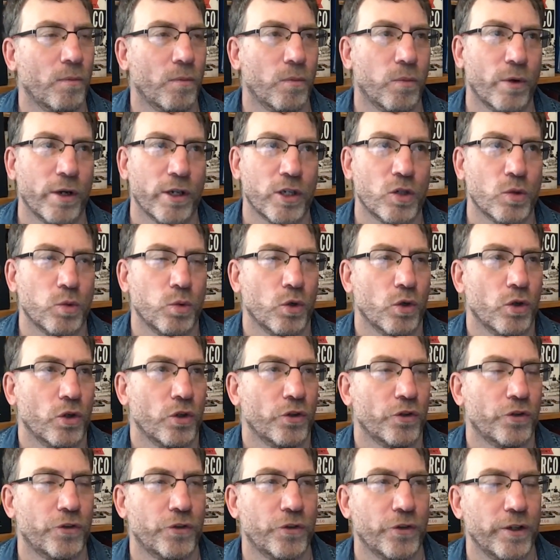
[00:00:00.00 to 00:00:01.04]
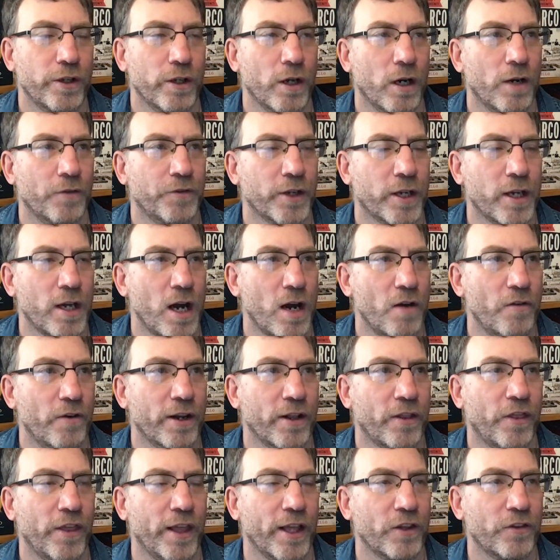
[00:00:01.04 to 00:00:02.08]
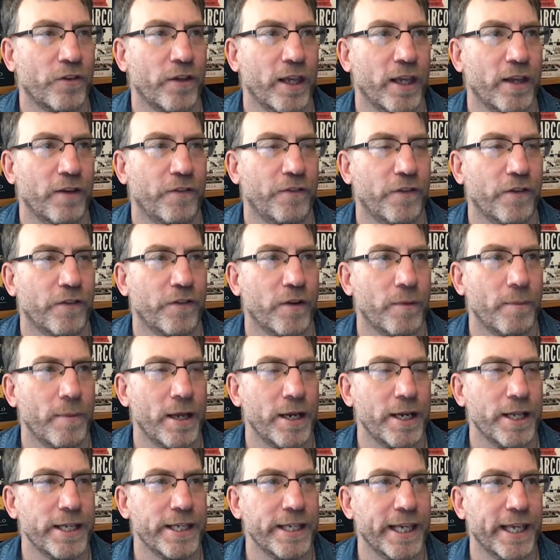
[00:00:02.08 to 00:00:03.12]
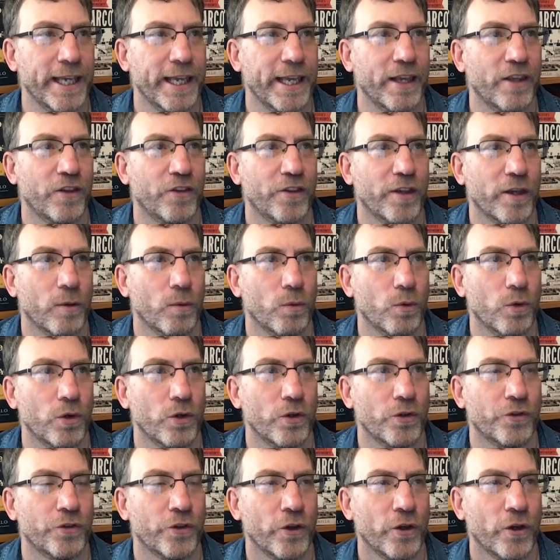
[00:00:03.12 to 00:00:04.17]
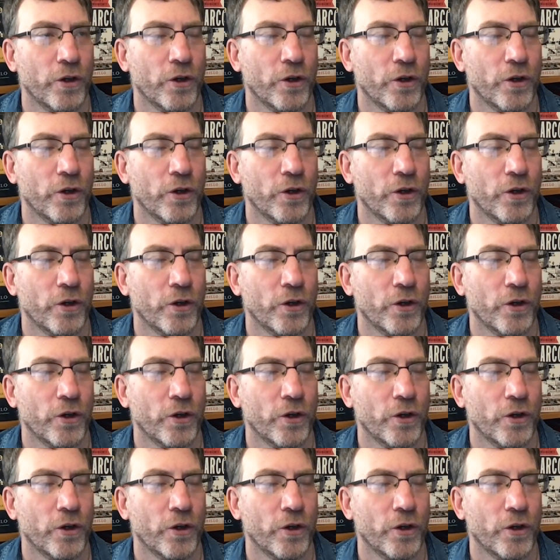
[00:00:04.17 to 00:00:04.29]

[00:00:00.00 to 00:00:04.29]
which was, after covering things here for many years, it was